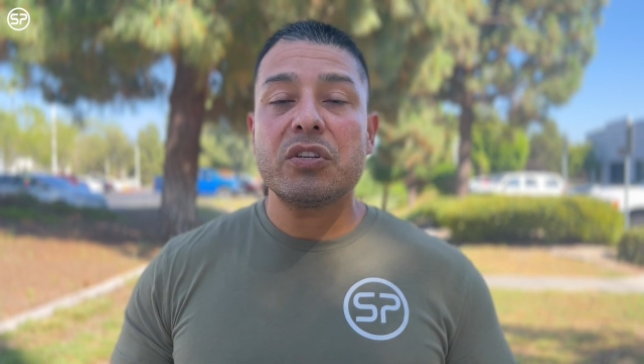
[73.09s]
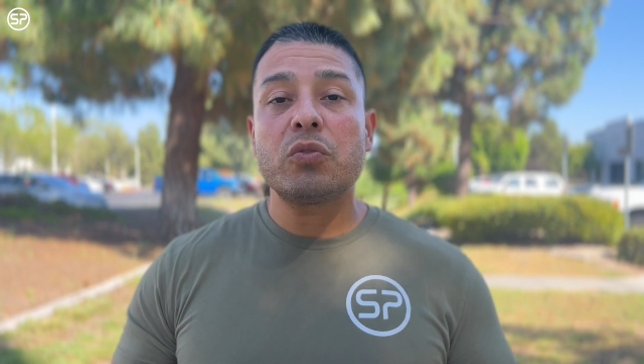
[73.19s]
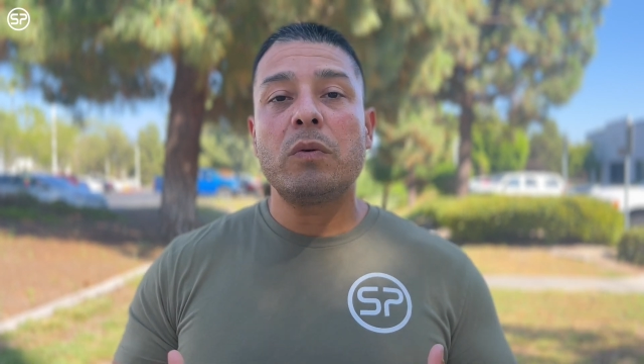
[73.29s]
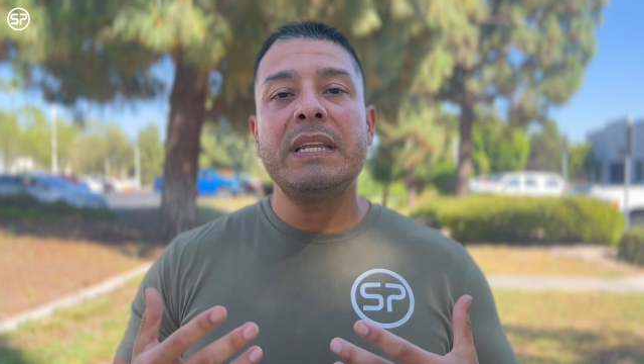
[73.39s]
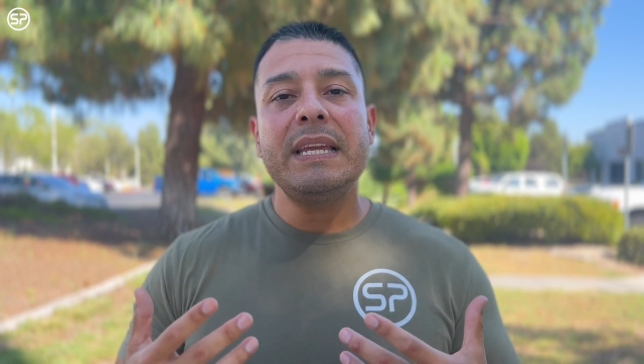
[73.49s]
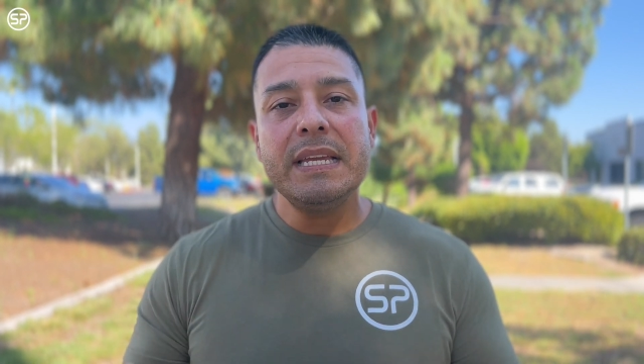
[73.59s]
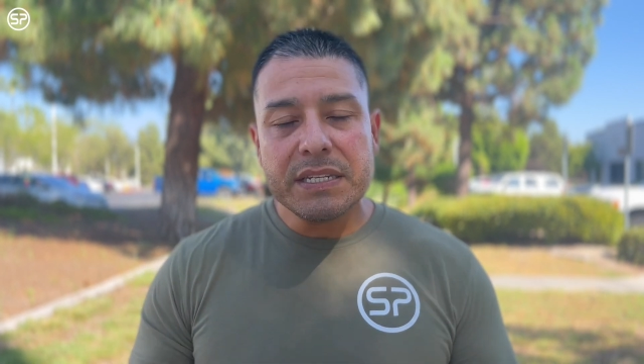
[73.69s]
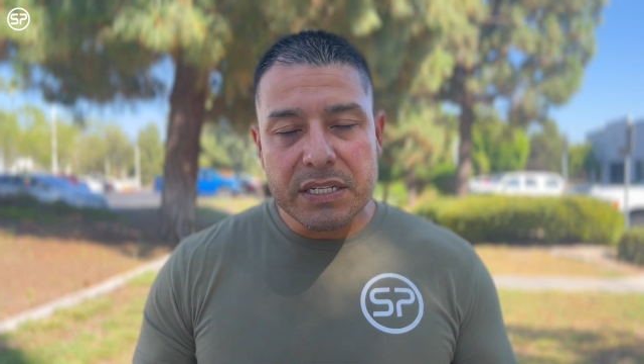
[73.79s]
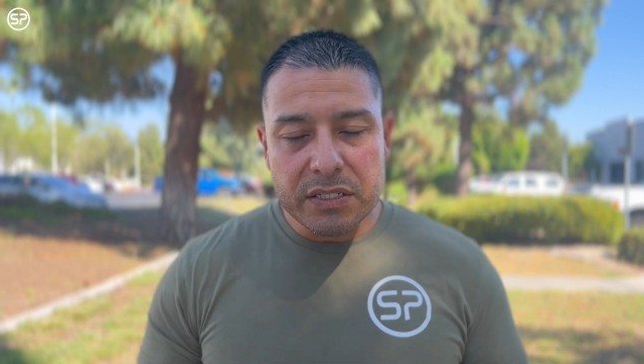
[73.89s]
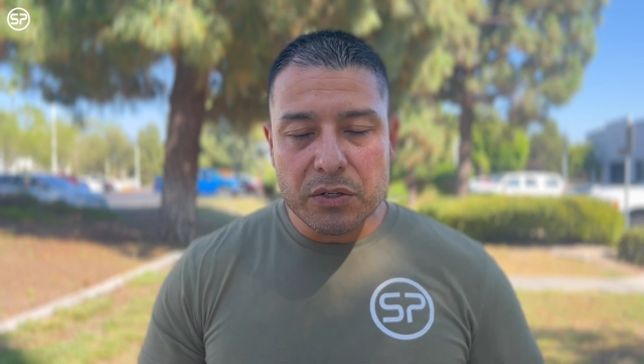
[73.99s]
So an
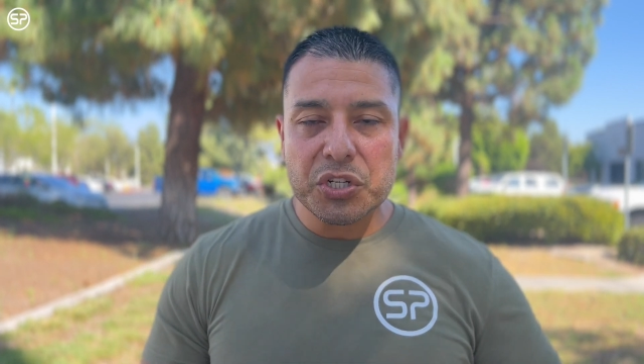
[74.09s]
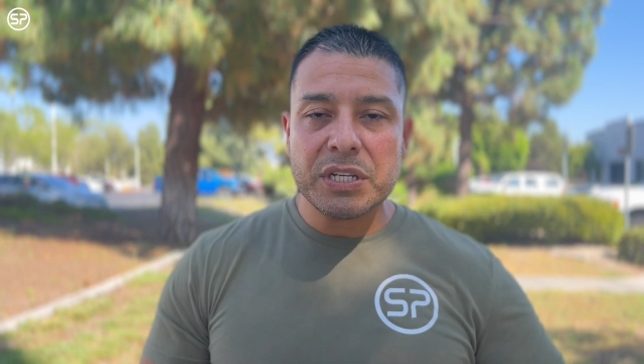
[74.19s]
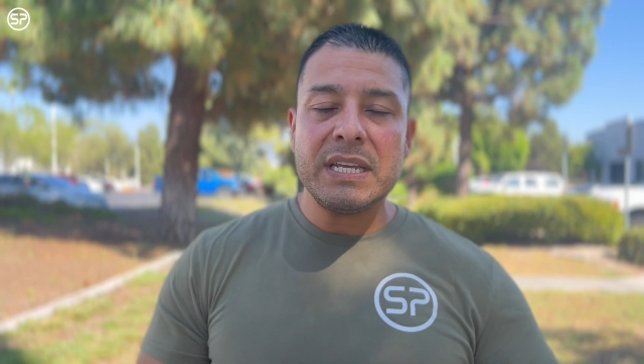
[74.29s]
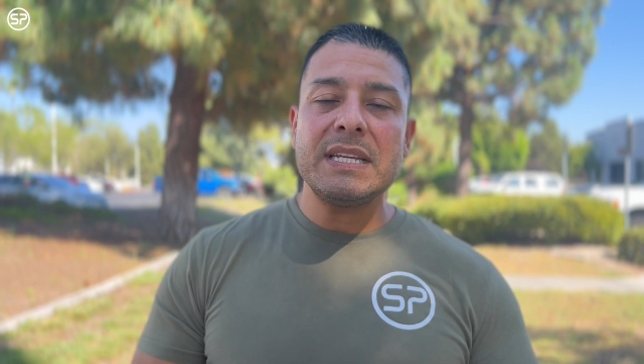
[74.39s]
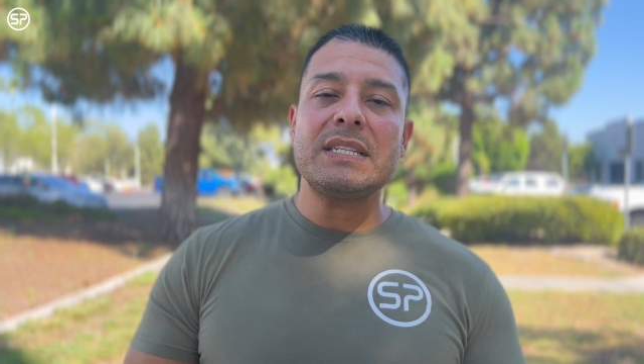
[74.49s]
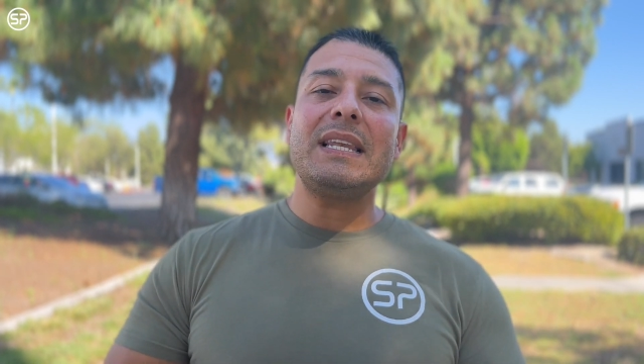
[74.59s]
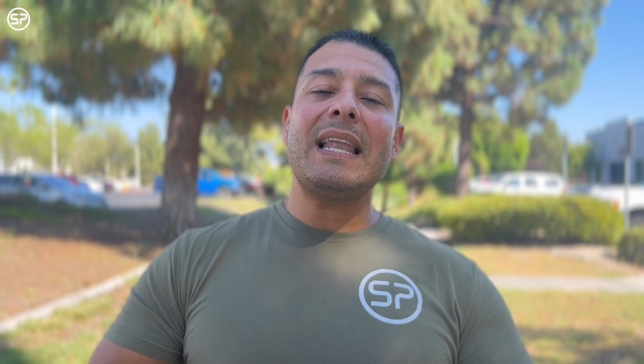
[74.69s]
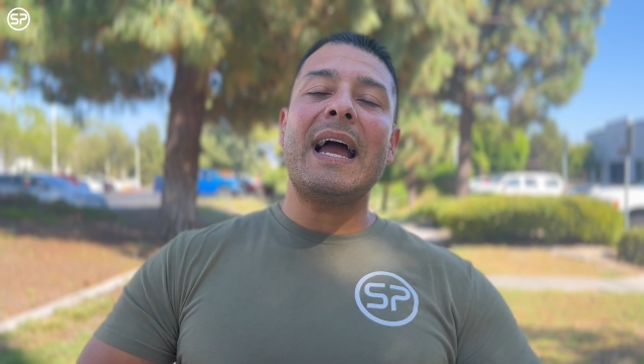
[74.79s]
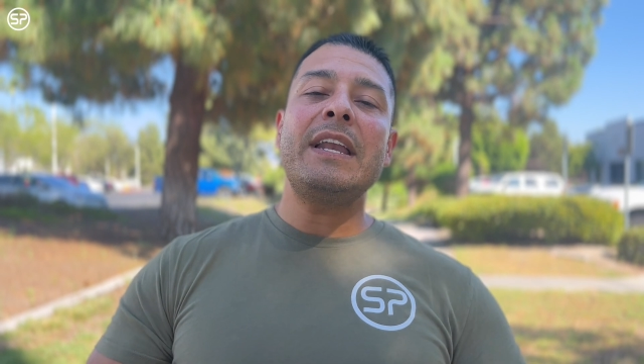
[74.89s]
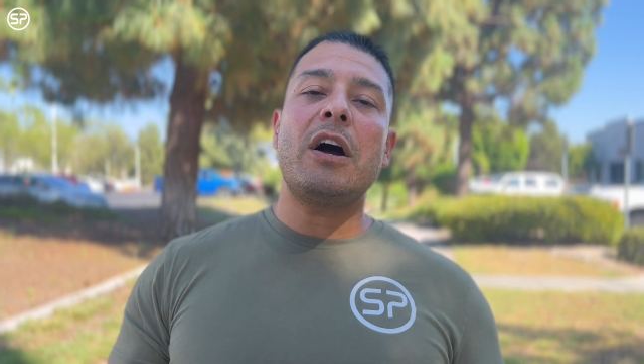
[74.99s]
easy solution is
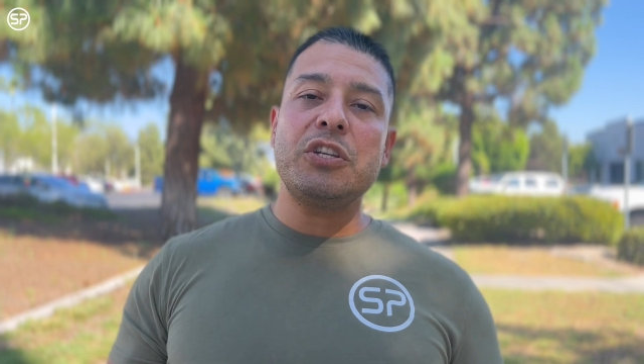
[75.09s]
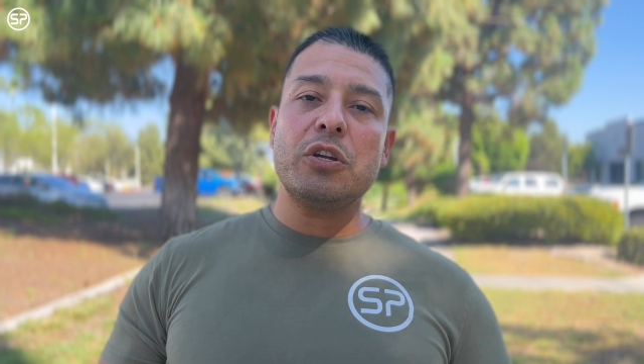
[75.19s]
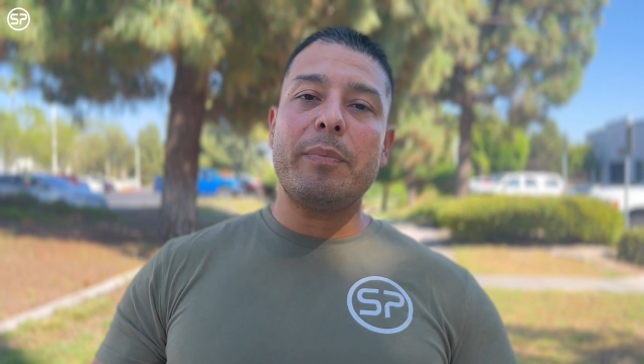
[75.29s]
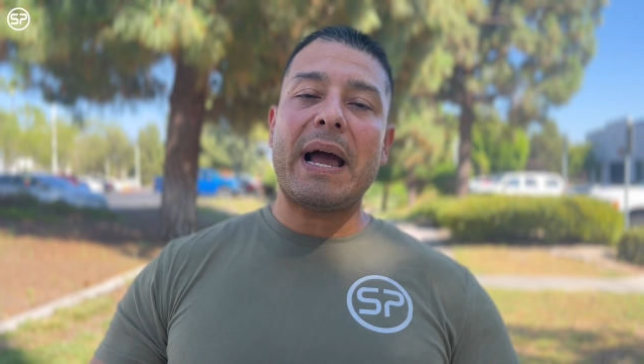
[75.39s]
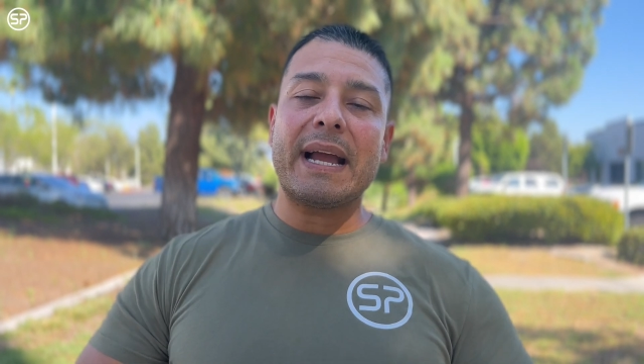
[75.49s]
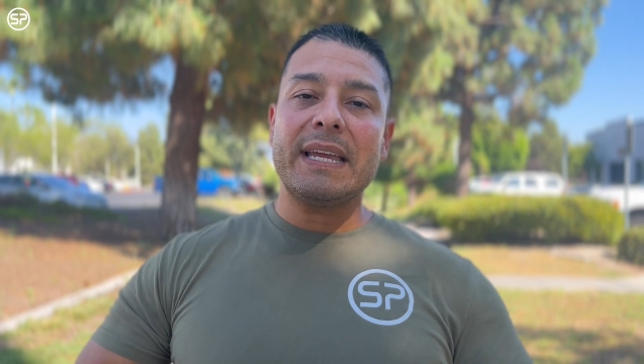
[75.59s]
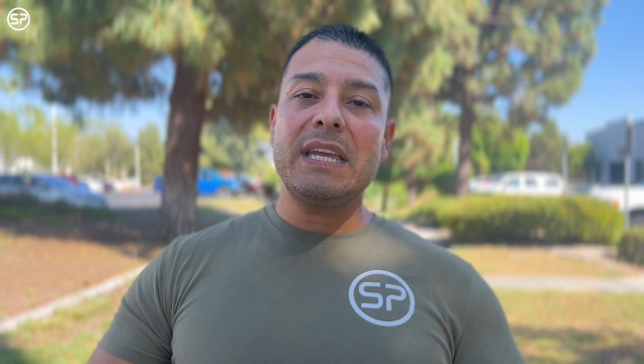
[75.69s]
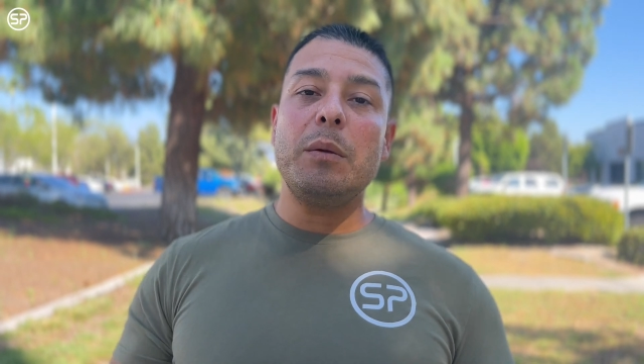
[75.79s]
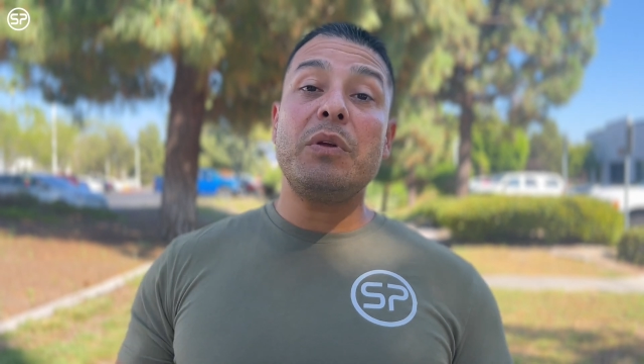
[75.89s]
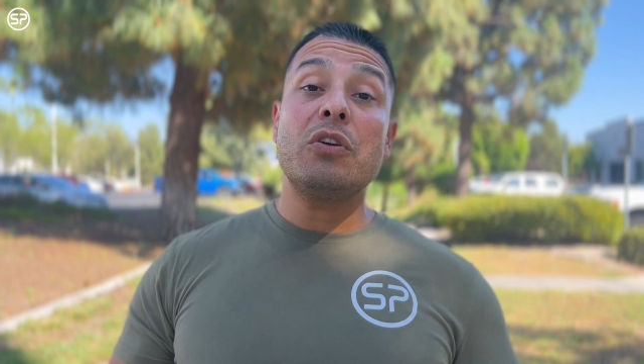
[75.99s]
lying on your back and
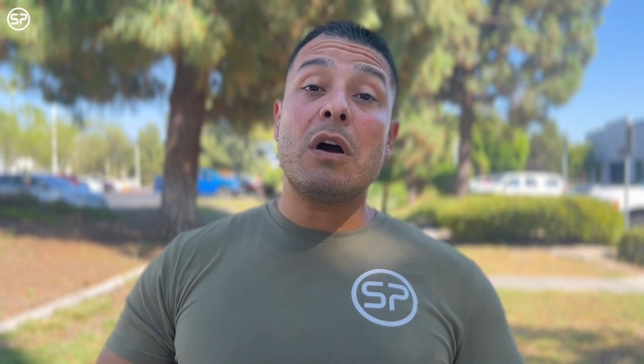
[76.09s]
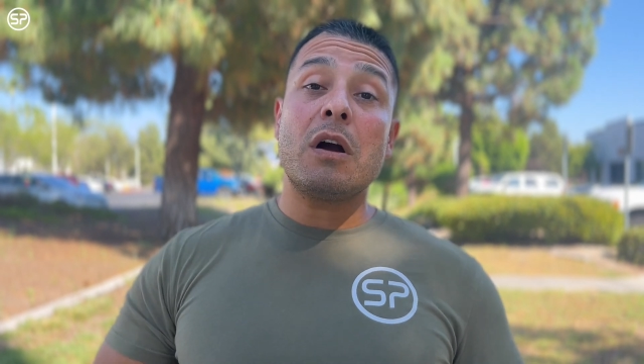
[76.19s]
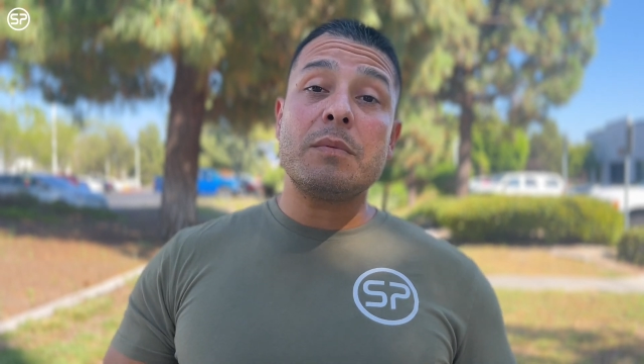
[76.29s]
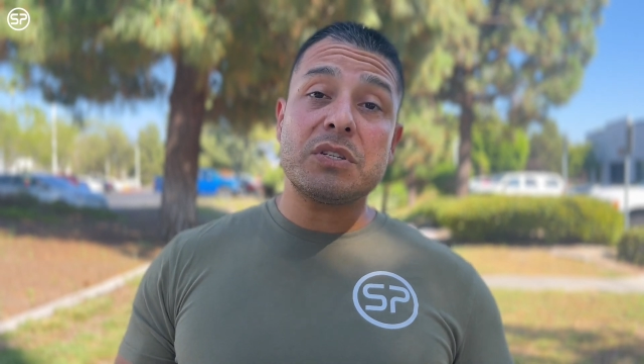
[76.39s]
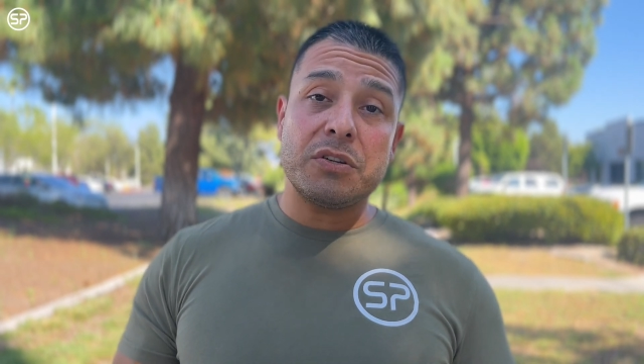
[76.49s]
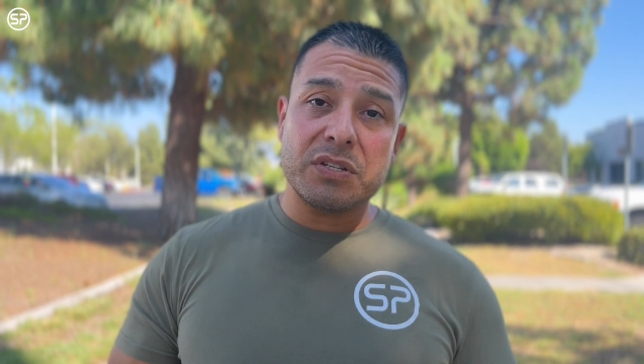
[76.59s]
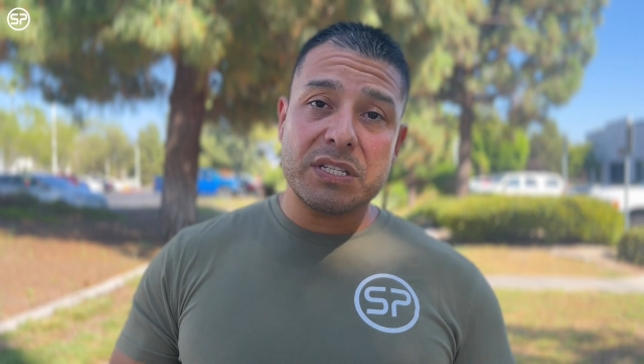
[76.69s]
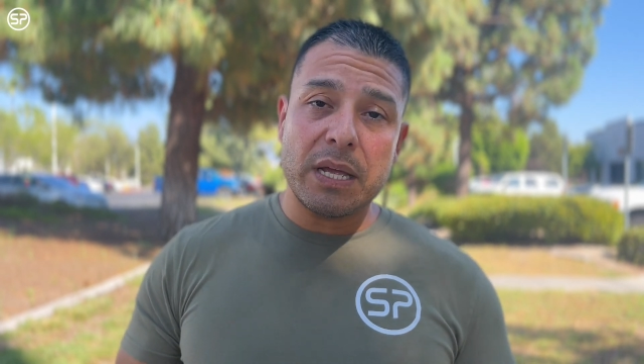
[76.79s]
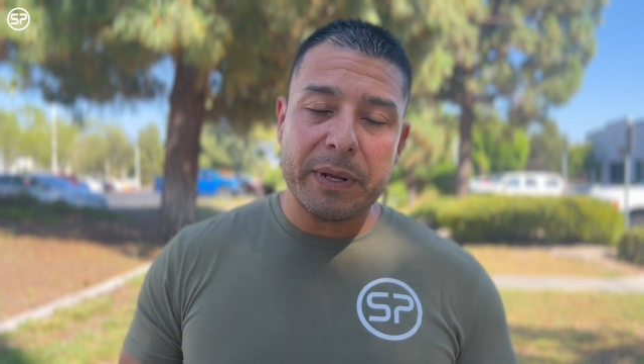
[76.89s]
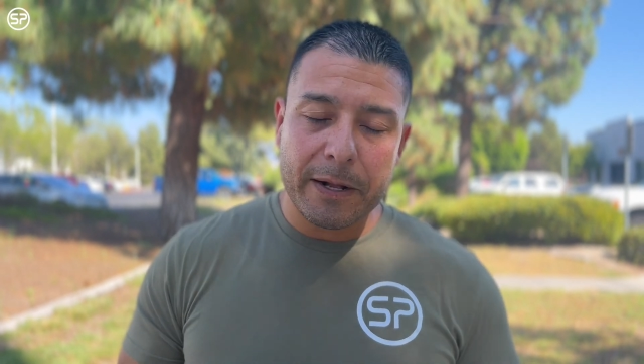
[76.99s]
keeping your arms on your
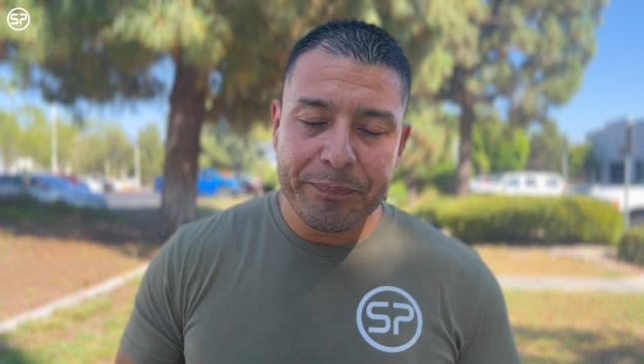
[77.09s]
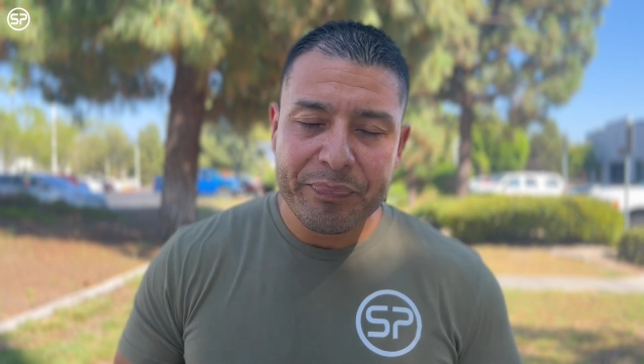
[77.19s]
stomach.